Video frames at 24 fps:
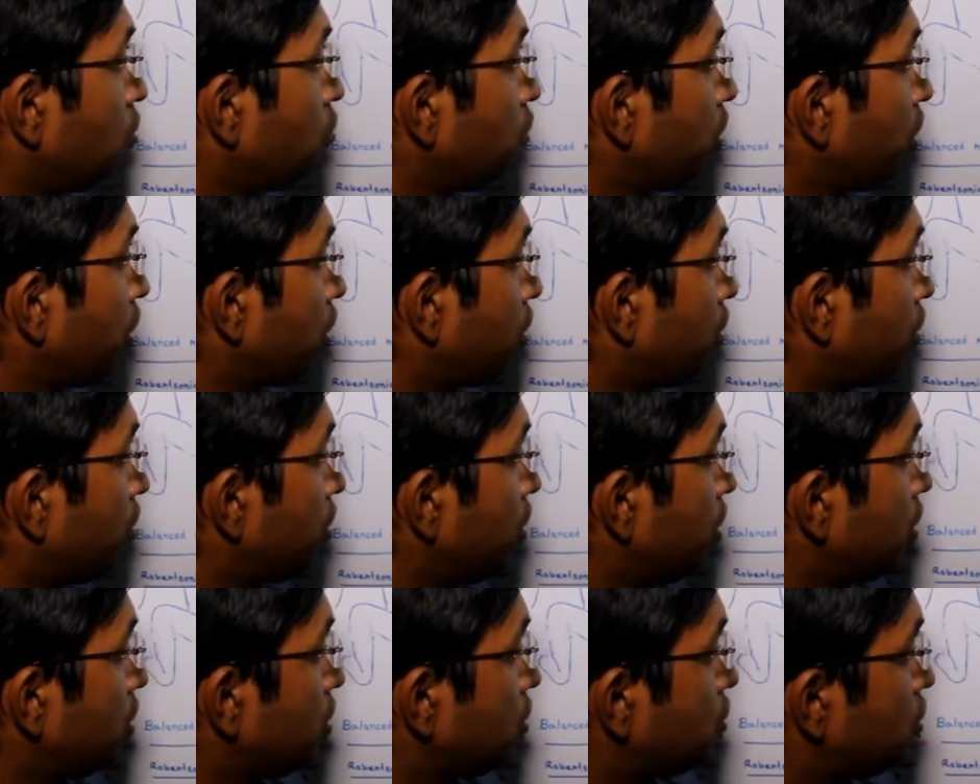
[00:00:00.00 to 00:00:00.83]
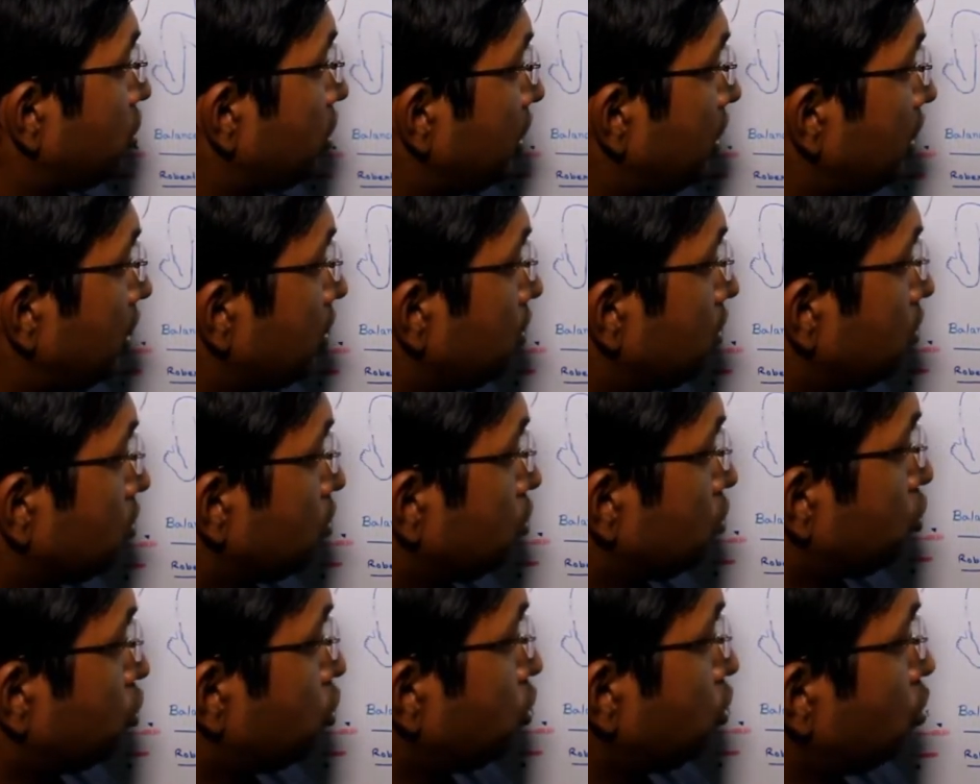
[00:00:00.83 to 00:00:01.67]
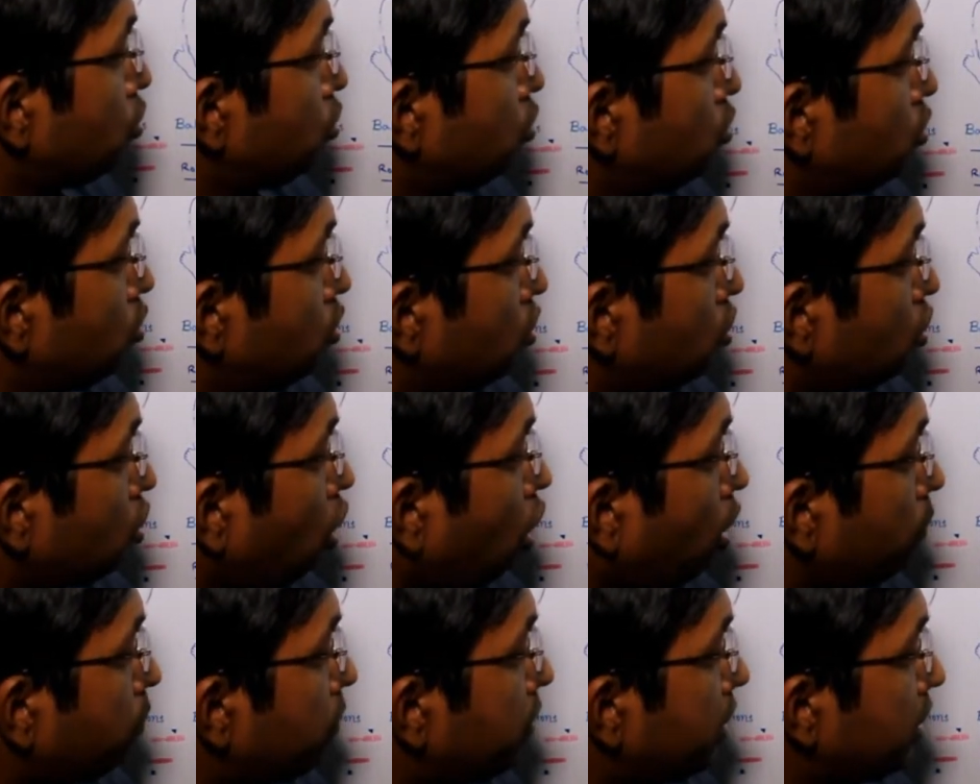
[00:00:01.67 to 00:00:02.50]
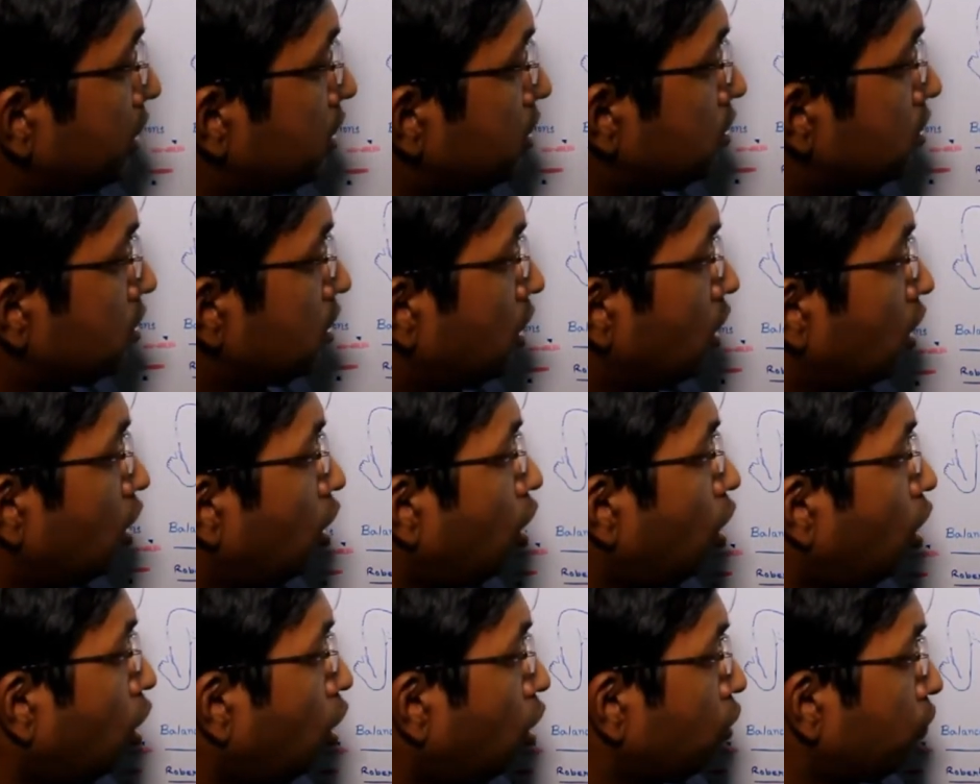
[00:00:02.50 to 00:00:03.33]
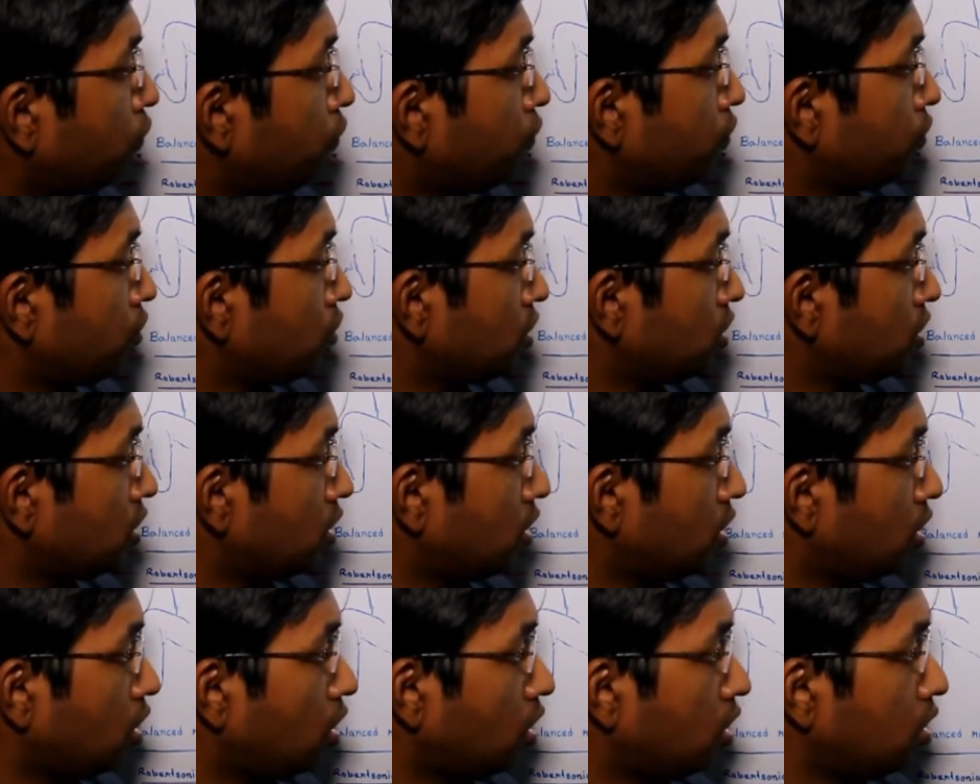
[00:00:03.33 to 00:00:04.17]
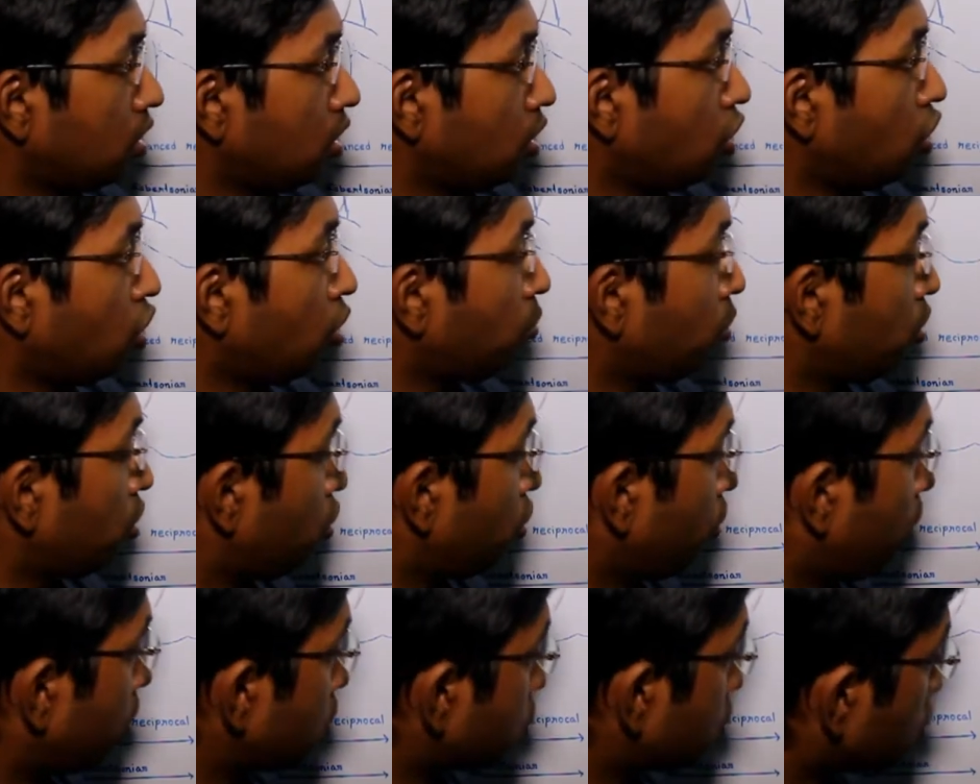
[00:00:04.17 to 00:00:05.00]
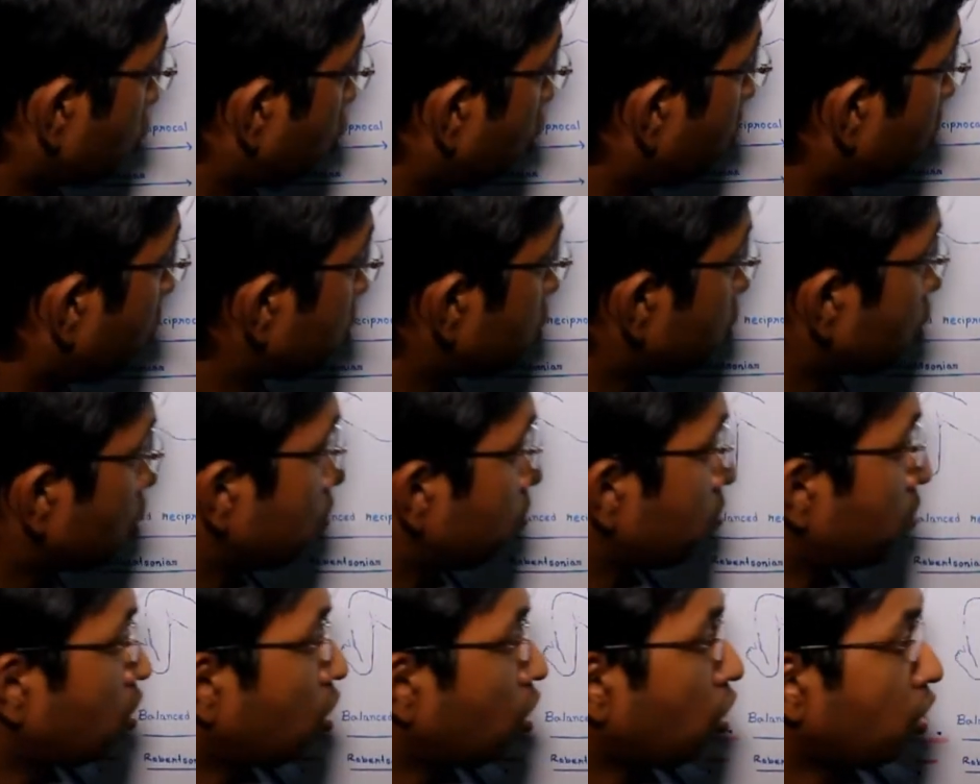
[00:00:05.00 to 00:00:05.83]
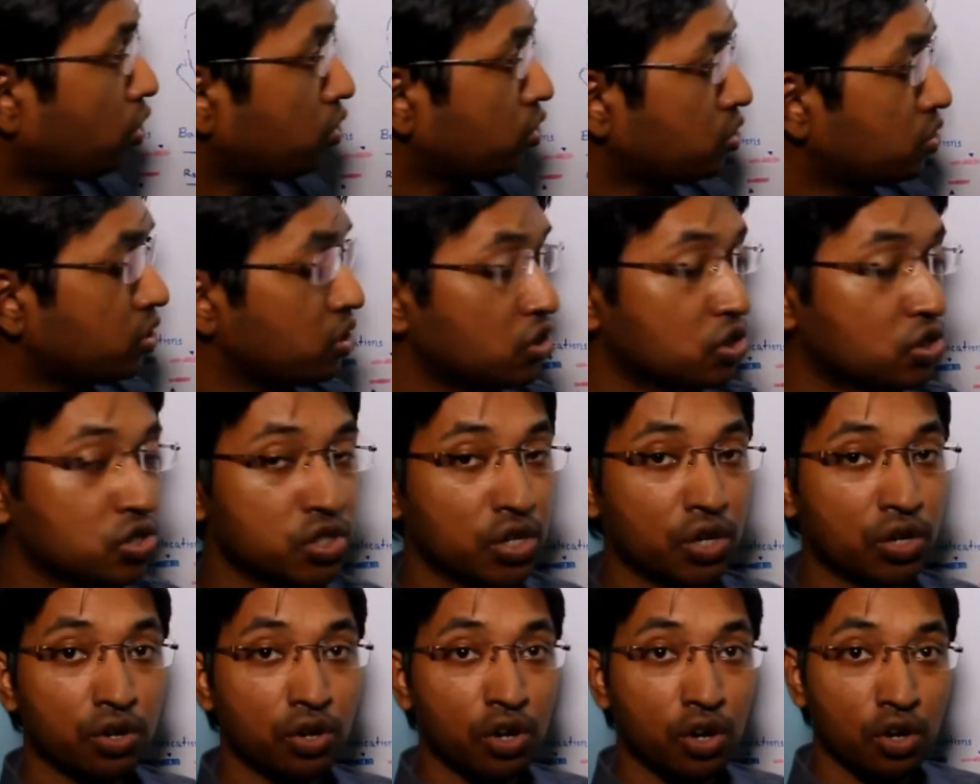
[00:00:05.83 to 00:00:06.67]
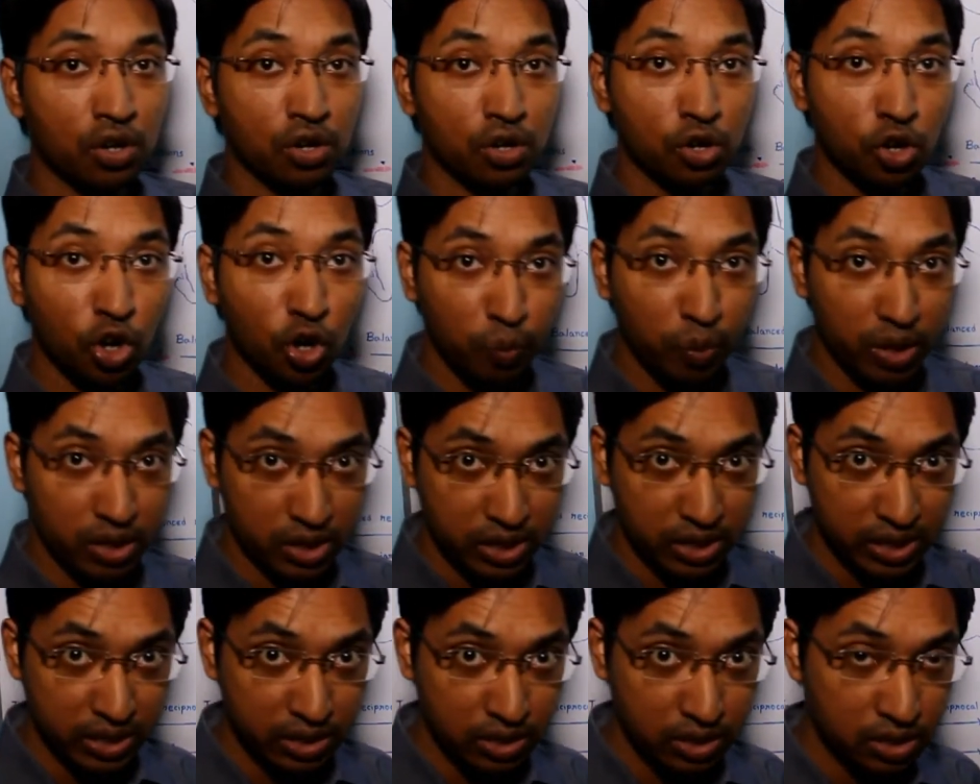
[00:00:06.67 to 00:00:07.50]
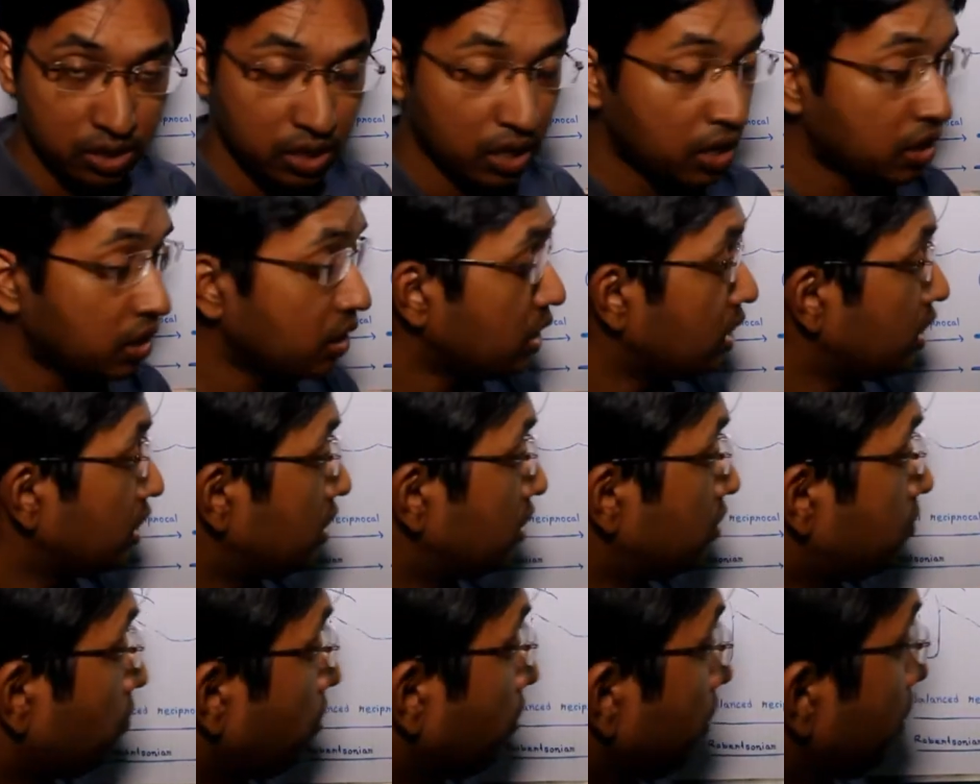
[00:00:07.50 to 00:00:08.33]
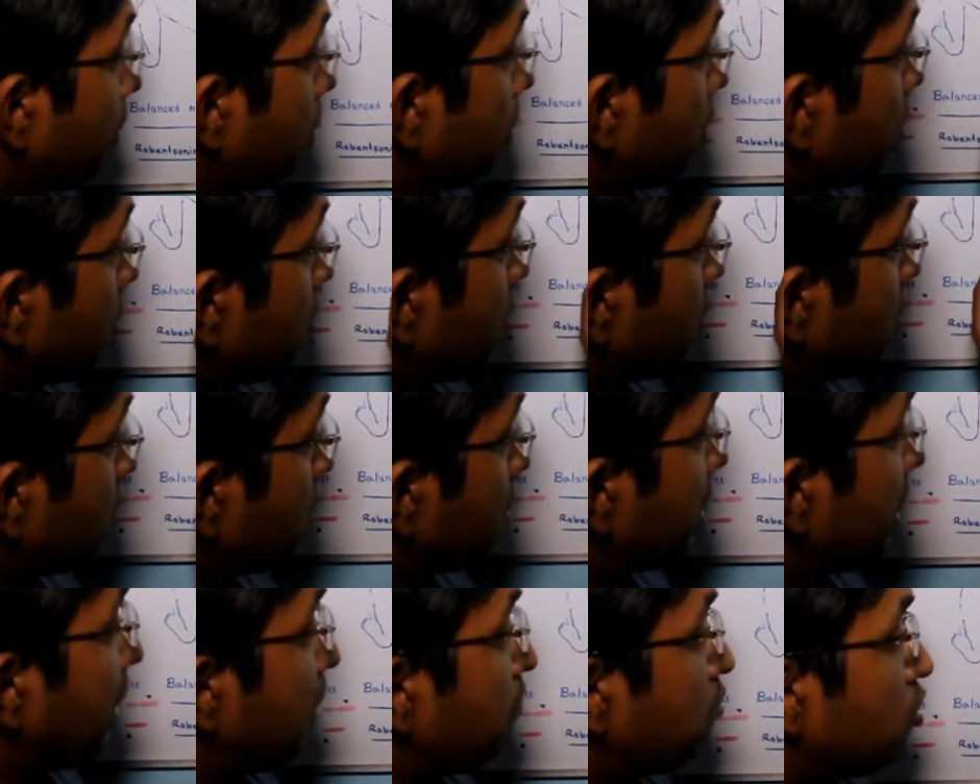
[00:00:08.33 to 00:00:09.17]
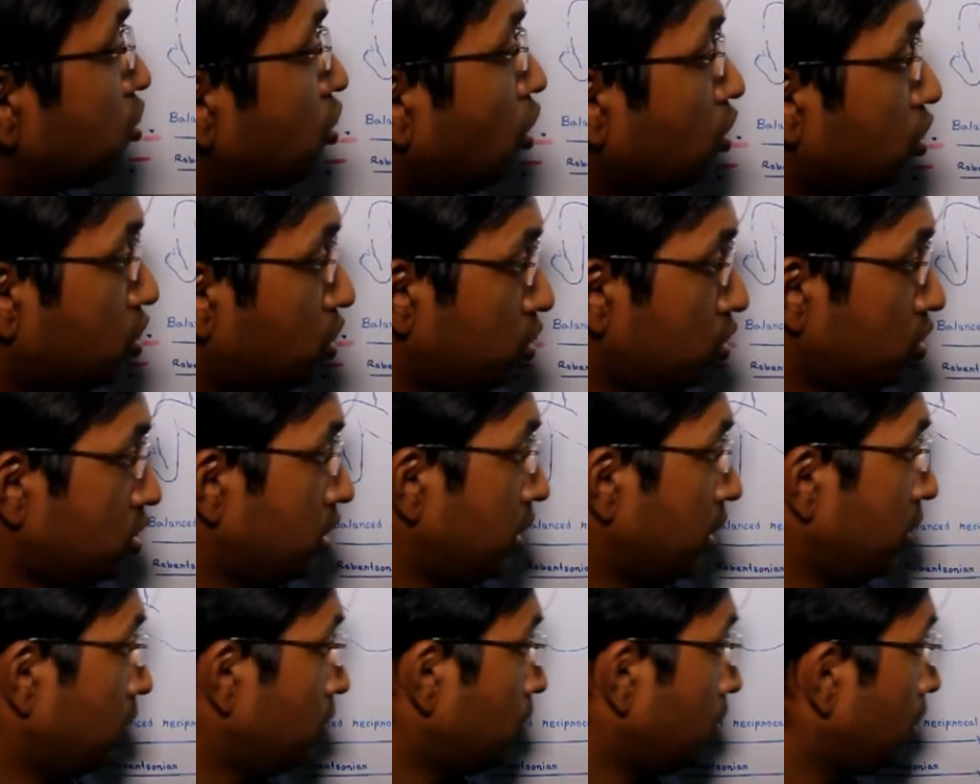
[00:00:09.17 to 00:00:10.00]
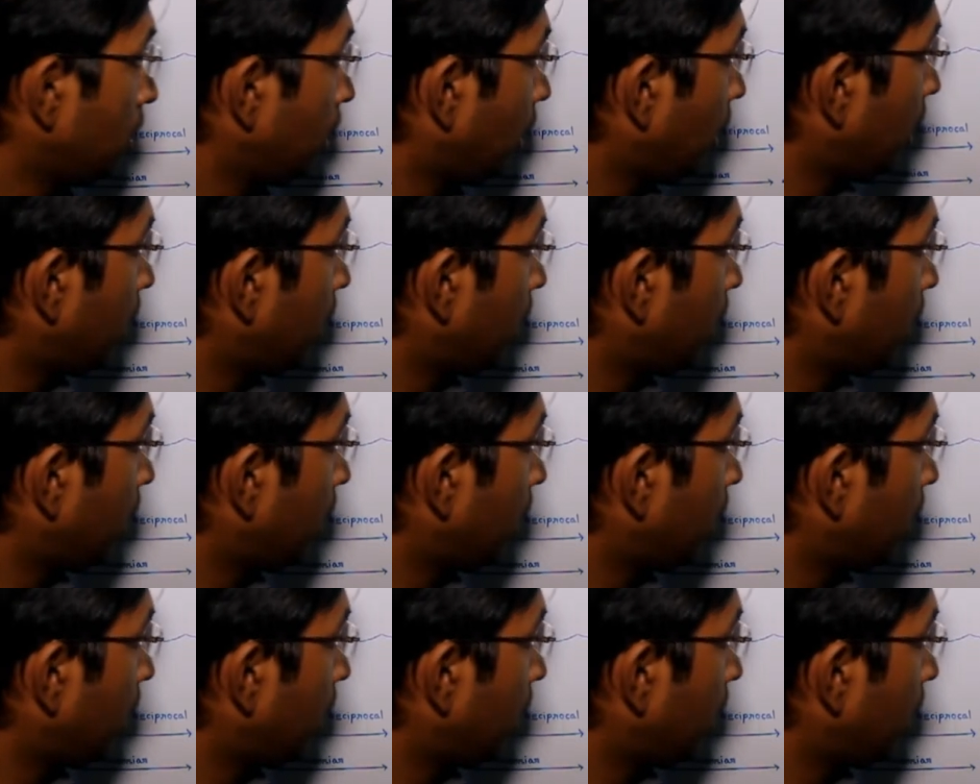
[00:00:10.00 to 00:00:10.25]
we are seeing two copies of homologous chromosome or sister chromatids in the same daughter cell.